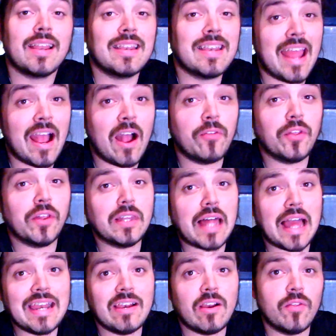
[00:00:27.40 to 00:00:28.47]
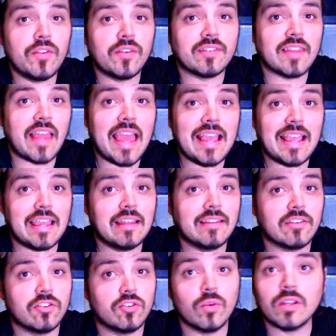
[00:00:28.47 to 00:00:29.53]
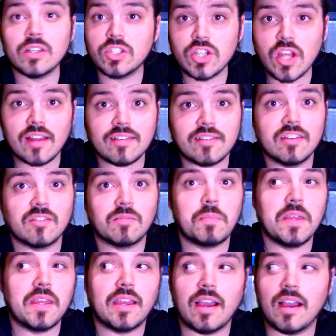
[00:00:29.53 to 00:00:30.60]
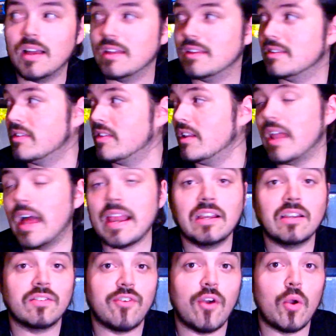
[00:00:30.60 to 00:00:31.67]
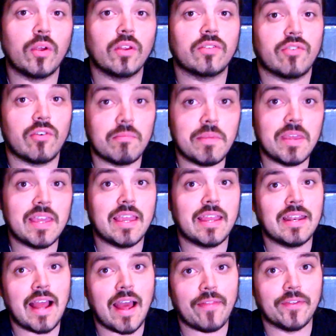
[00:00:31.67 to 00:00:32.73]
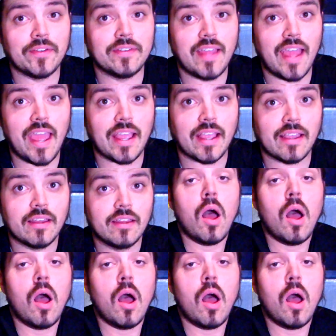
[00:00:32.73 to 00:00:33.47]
Now the lighting on this tank isn't doing justice because the lighting's focused for me and not the tank.